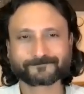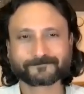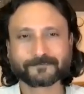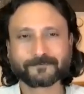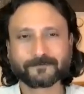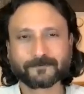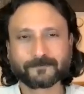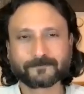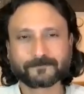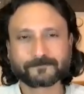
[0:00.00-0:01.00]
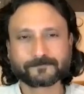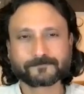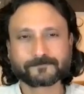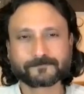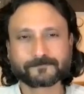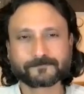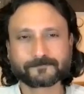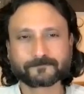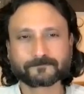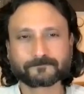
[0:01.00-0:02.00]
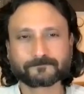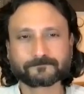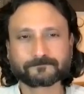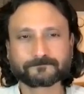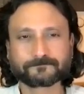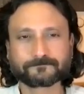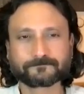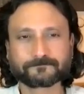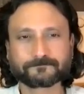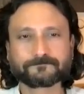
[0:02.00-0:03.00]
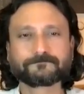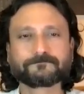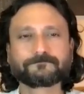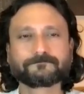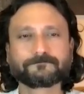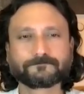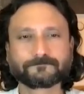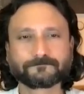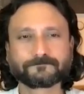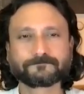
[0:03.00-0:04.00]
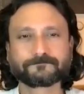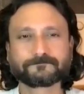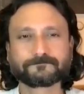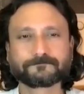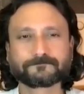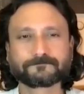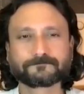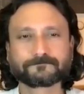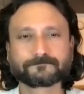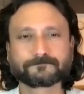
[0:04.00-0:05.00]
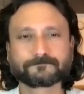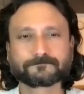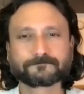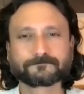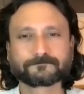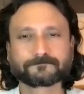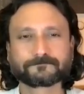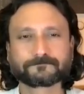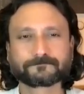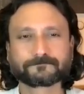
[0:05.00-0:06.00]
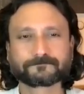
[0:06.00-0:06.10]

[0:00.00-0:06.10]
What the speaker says: [no speech]